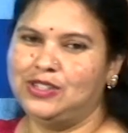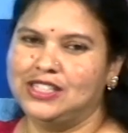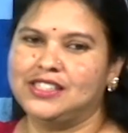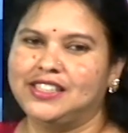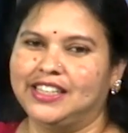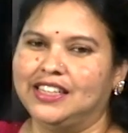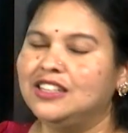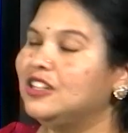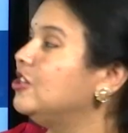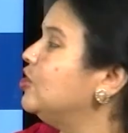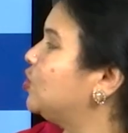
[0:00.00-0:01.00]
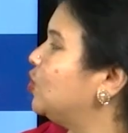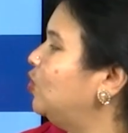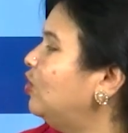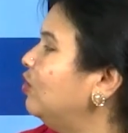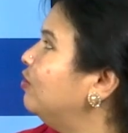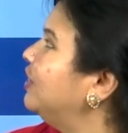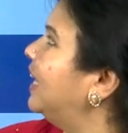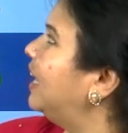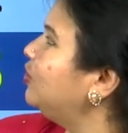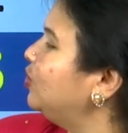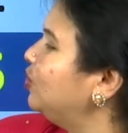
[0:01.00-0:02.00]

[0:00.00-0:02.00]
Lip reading: is there. So, we have to